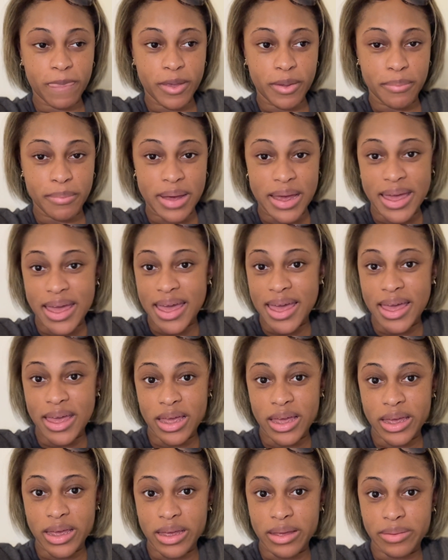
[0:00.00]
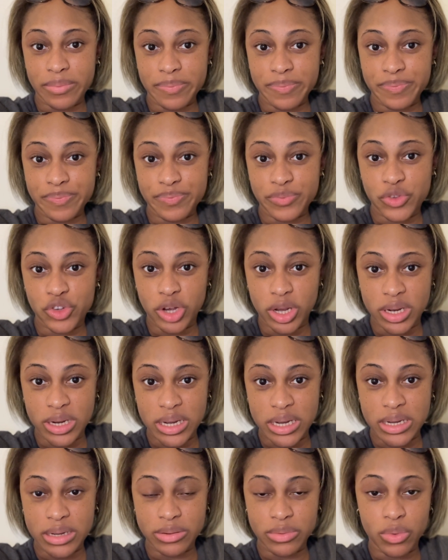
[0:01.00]
my hair
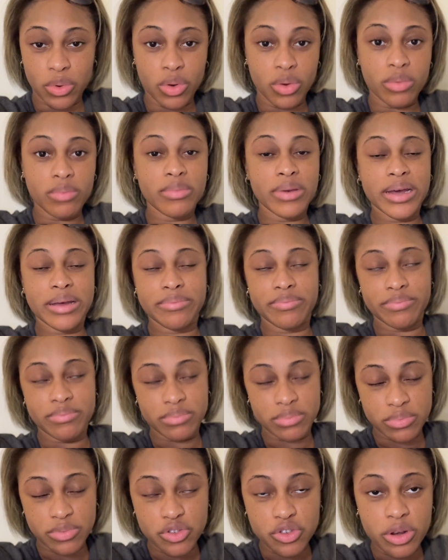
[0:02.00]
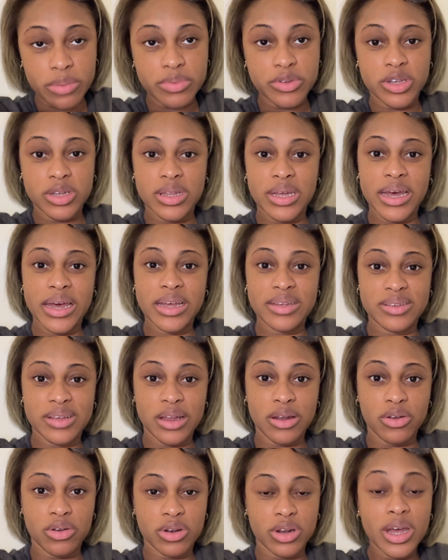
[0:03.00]
journey or my trip to the hair
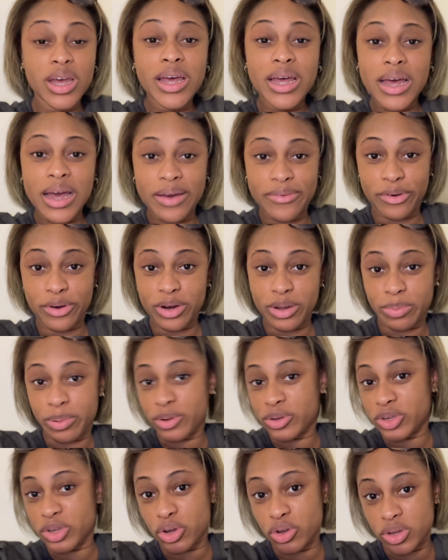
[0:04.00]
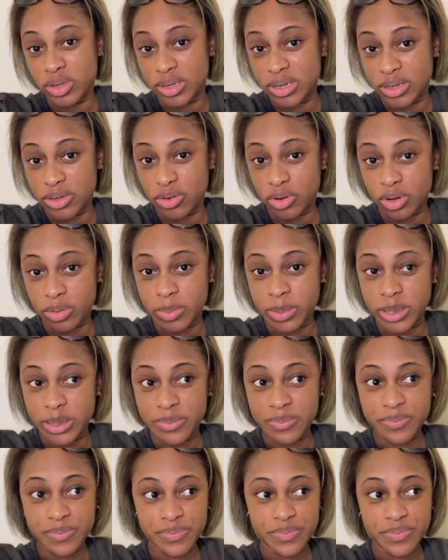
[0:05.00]
salon, I've already posted it on TikTok, but